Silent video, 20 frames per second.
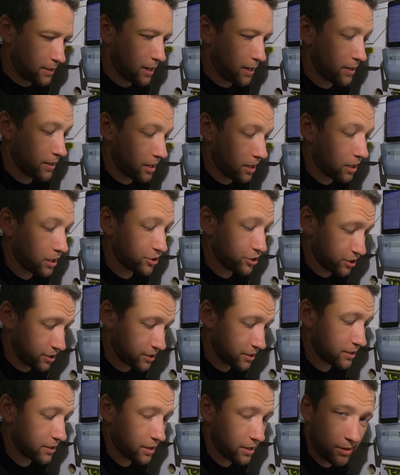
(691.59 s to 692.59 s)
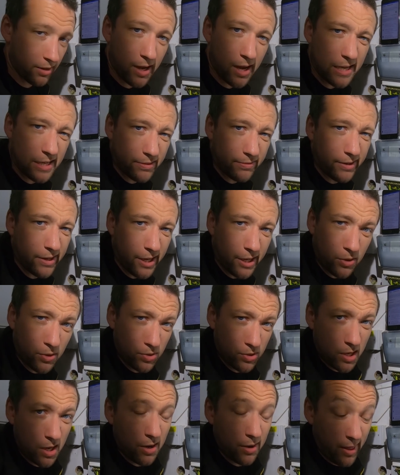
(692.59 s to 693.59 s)
and they are just, as
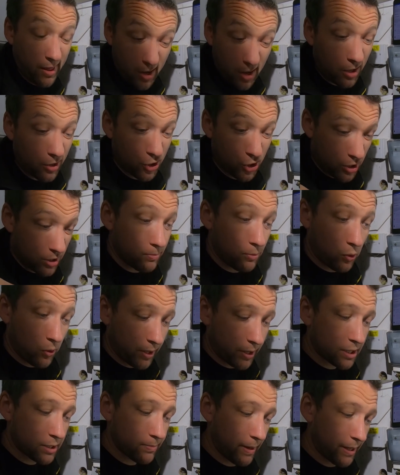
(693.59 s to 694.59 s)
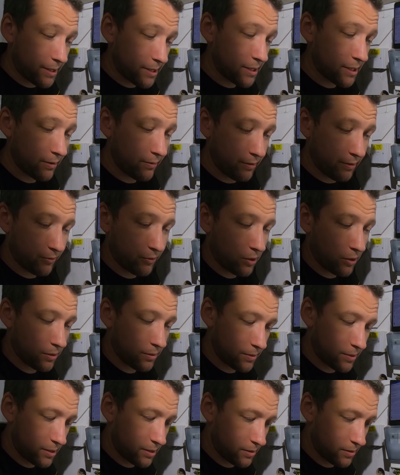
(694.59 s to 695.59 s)
vehicles go, they are just more expensive. You've
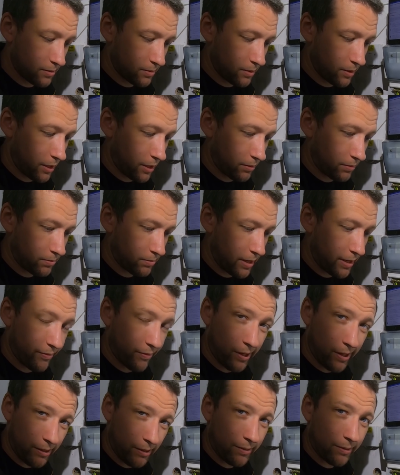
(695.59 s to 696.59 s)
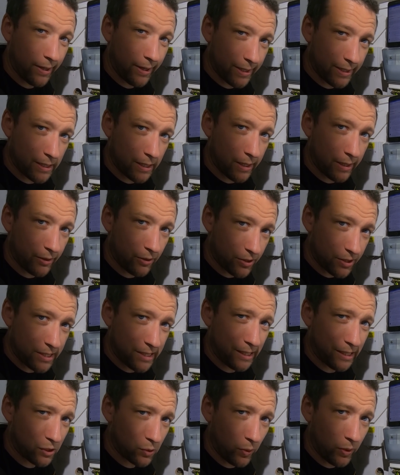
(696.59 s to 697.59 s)
got, you know, even little things like they've got
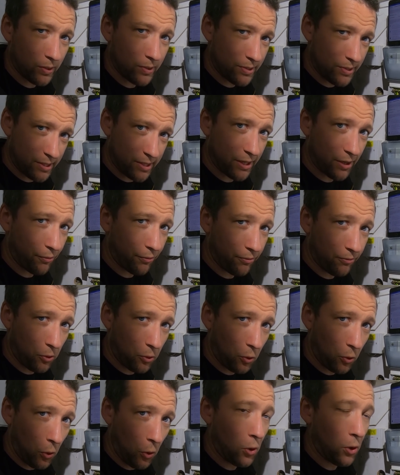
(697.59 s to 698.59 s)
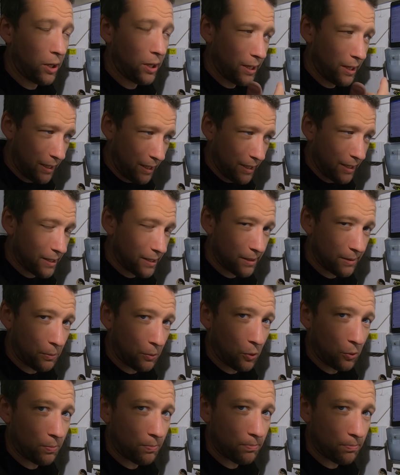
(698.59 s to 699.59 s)
6 wheels instead of 4. And
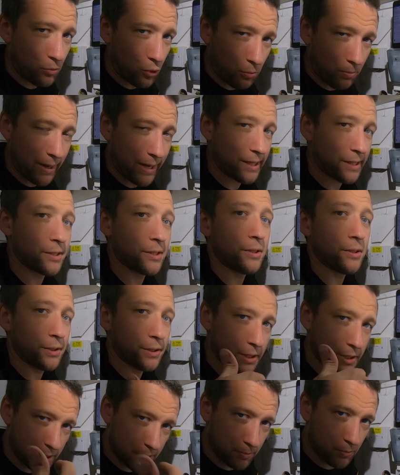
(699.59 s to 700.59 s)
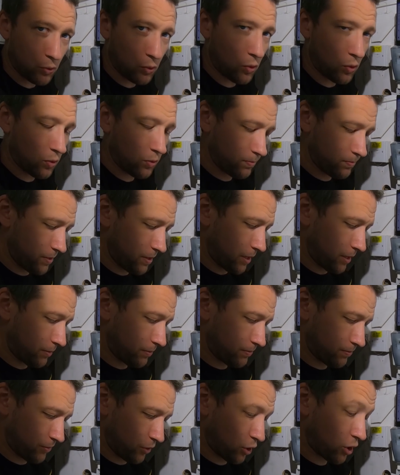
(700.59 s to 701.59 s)
more maintenance, more, you know,
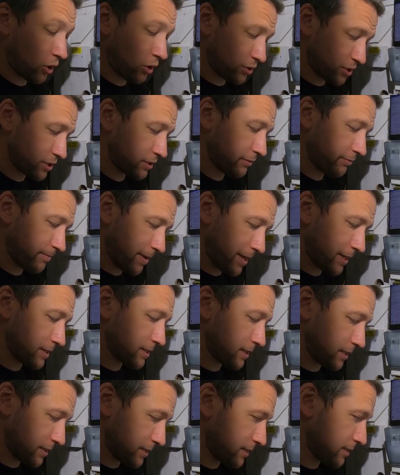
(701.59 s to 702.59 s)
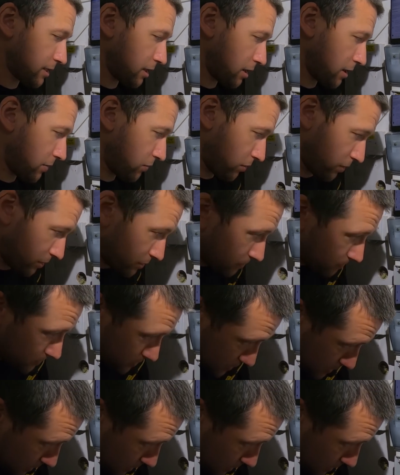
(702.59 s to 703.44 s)
the cost of maintenance is higher on them.